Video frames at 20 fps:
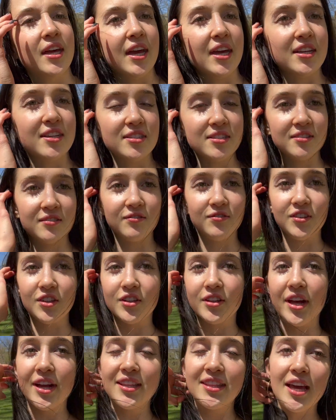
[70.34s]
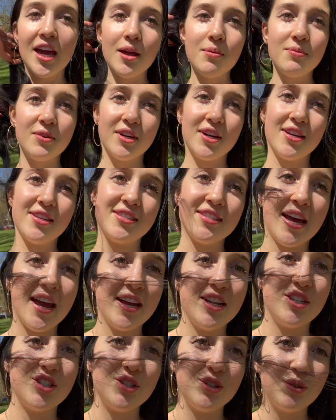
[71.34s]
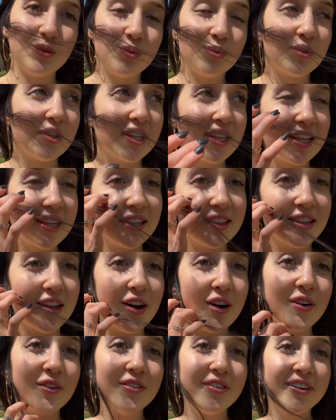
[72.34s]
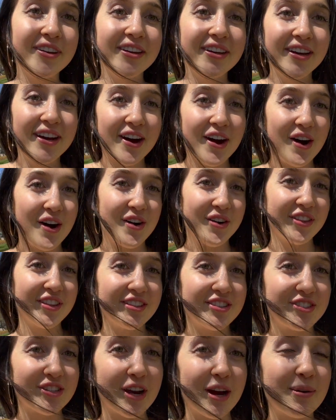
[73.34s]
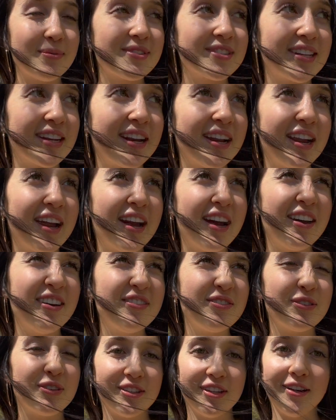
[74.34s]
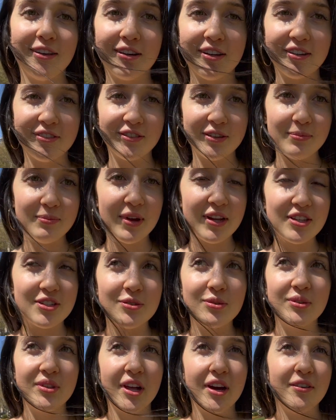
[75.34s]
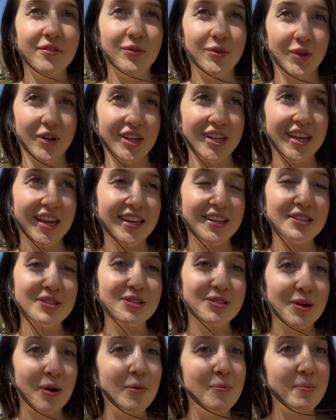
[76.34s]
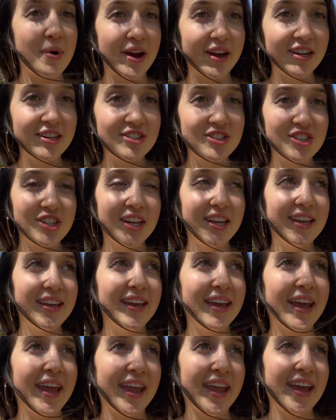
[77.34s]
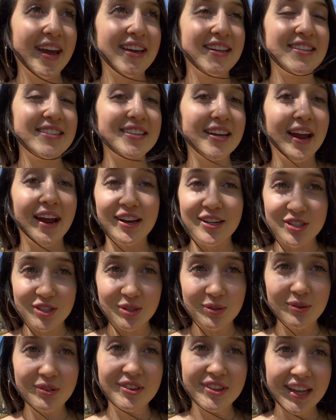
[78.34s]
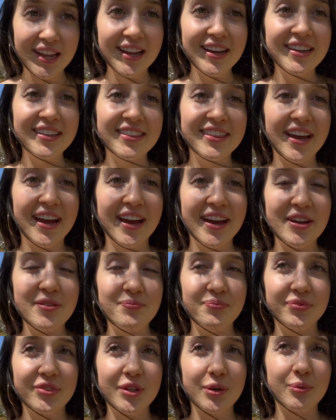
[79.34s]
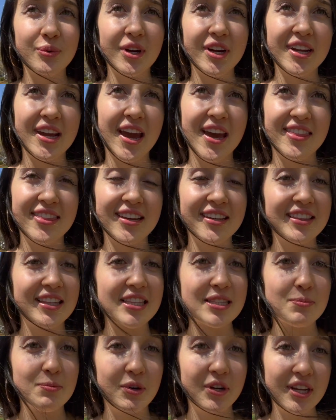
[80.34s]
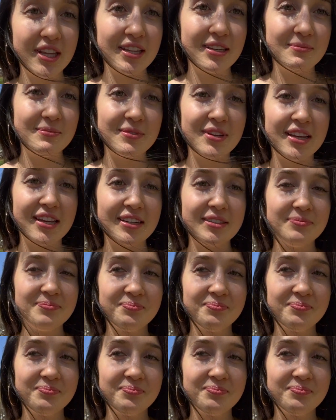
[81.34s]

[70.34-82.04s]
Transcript: It doesn't feel like that because I do really love all the jobs that I have. Well, not all of them. I do love working so much. And I do think that the work ethic that's put in me